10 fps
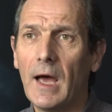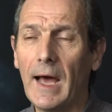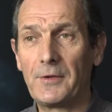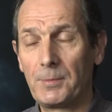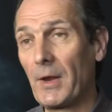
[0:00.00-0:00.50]

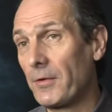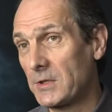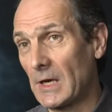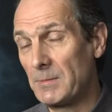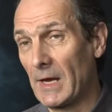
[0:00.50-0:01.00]
And it's a bit of a
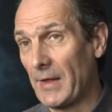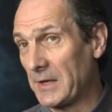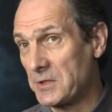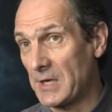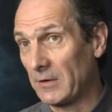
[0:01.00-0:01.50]
shame now that
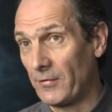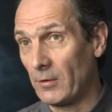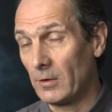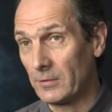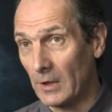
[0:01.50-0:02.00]
actually Channel
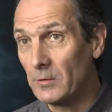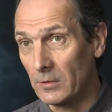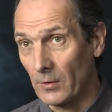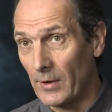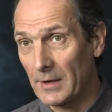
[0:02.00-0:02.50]
4 don't
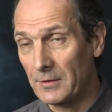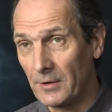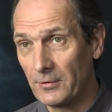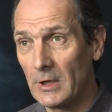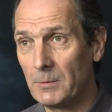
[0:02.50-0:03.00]
do that, and
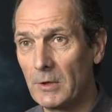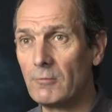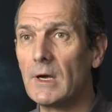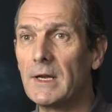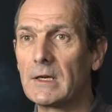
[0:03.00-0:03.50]
there's nobody
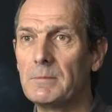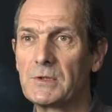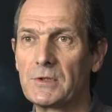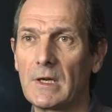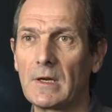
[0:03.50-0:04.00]
really
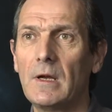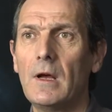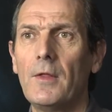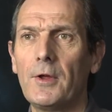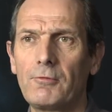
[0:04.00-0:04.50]
commissioning
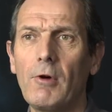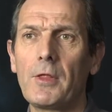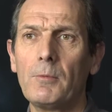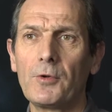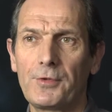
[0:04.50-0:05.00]
those
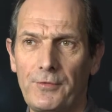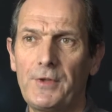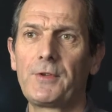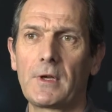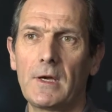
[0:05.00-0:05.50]
rather more
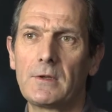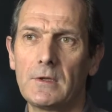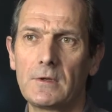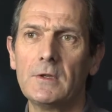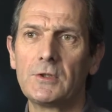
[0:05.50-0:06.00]

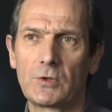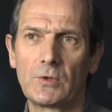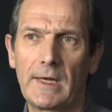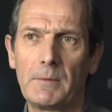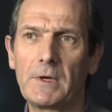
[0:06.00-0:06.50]
sophisticated
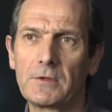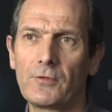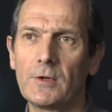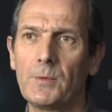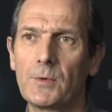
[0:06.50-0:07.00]
short animation
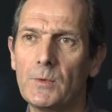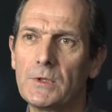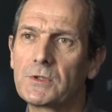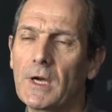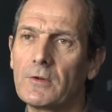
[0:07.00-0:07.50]
films,
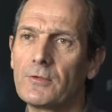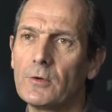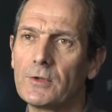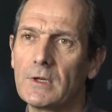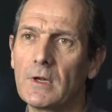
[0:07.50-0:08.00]
which Channel
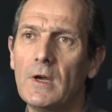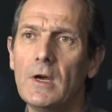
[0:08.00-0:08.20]
4 did.